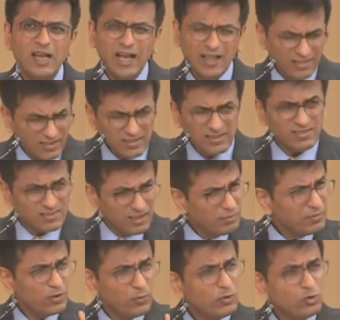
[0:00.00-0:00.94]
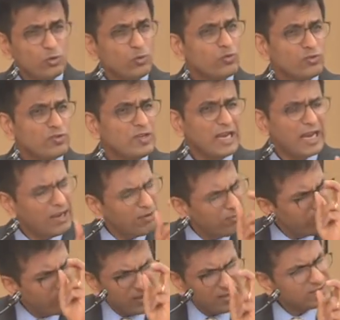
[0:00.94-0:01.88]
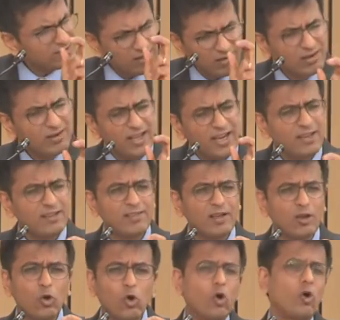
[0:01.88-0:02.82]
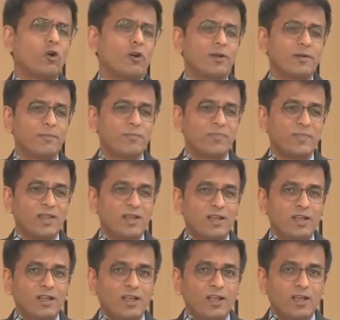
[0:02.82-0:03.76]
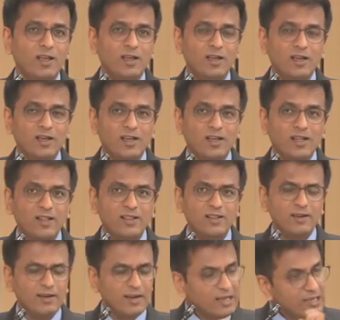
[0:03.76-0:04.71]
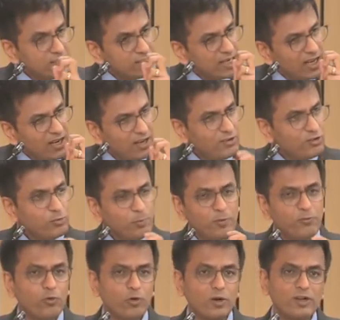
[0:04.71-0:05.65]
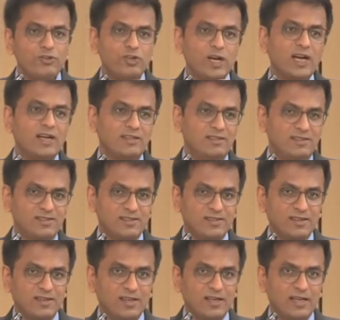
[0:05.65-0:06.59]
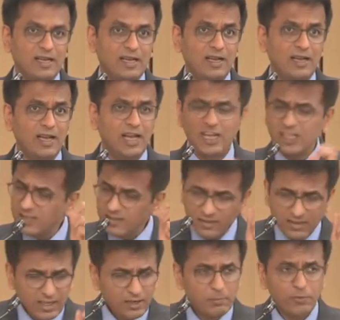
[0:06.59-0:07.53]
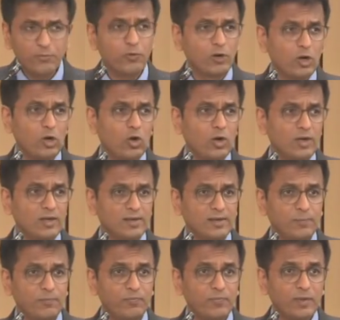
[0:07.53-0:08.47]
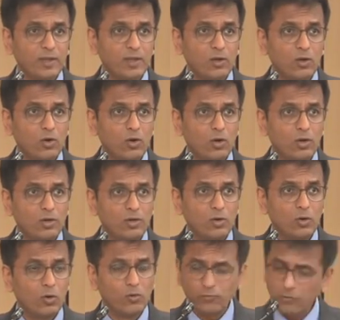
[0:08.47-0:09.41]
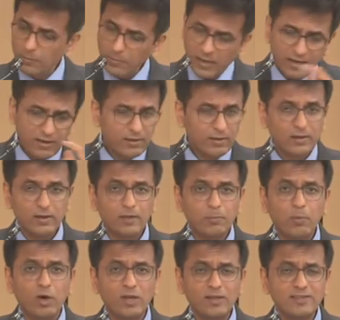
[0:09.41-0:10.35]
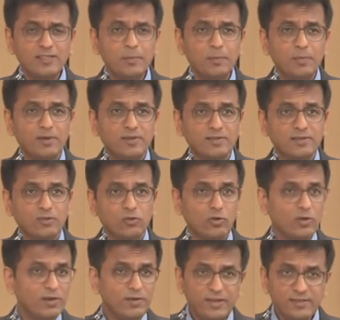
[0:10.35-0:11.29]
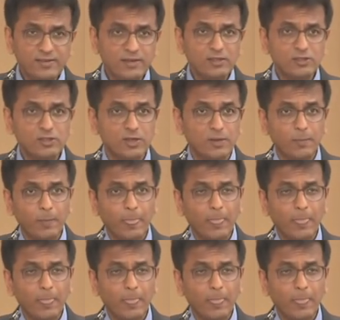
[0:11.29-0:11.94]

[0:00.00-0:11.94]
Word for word: And this is something which you see every single day in the court. The real challenge before a judge as indeed before a lawyer, or for a matter, a policy person or a researcher,